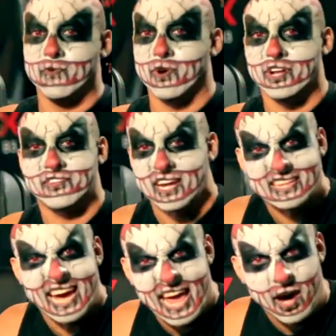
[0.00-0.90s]
want to check
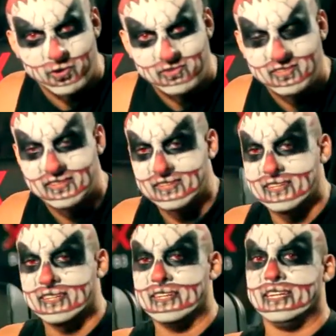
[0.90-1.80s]
that out.
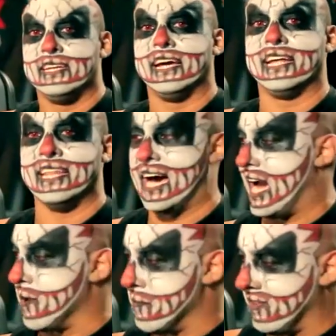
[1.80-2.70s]
And I,
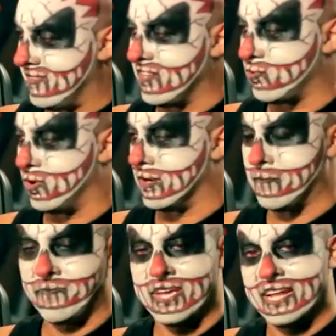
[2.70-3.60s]
uh, I missed this one.
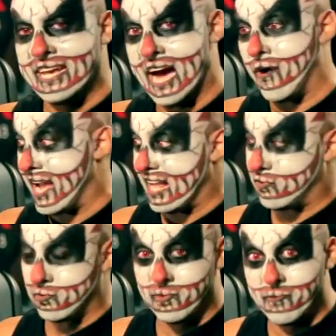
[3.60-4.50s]
Now I had
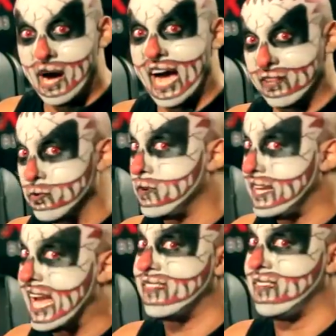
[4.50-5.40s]
to I had to
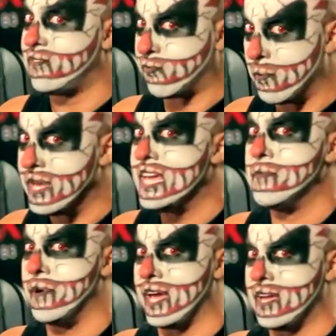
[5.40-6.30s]
get this from
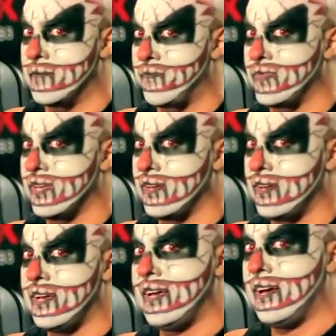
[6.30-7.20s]
eBay.
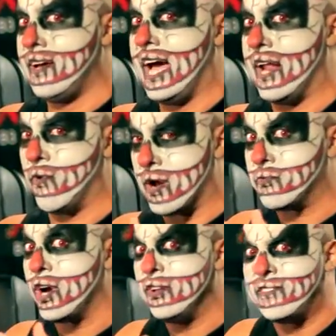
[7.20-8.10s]
And what I'm
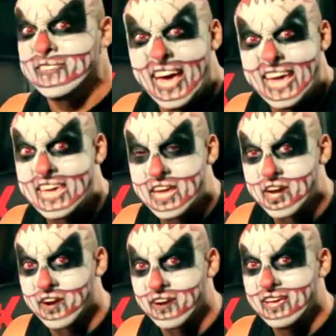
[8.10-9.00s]
trying to say
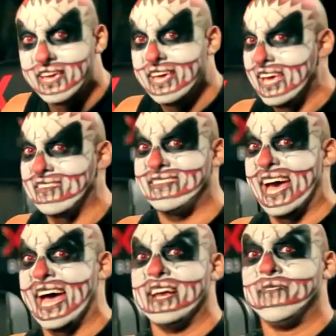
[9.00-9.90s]
here is
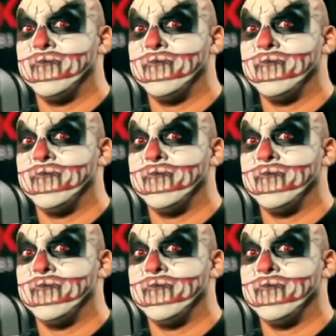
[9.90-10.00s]
that